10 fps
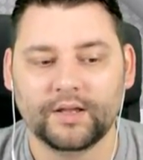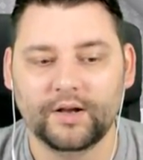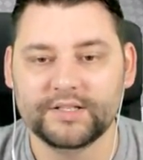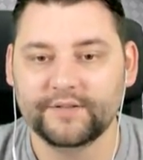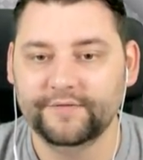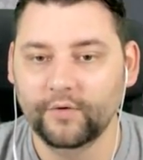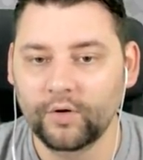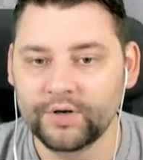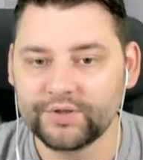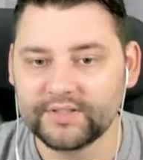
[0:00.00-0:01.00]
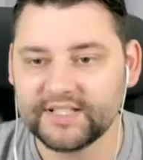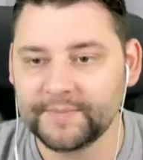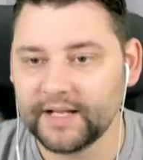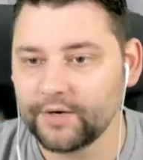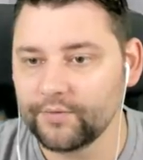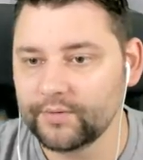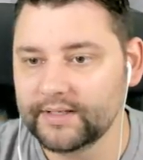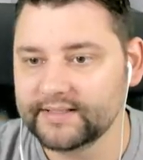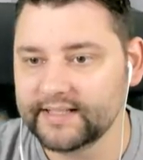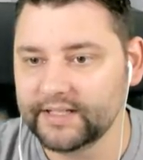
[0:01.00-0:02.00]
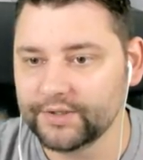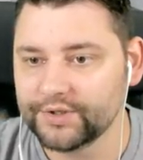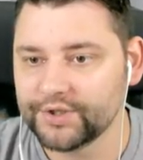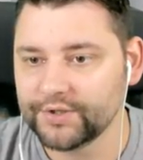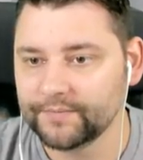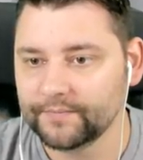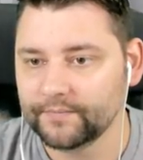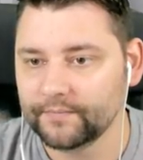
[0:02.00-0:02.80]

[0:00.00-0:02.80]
Cost four hundred smackaroonies each.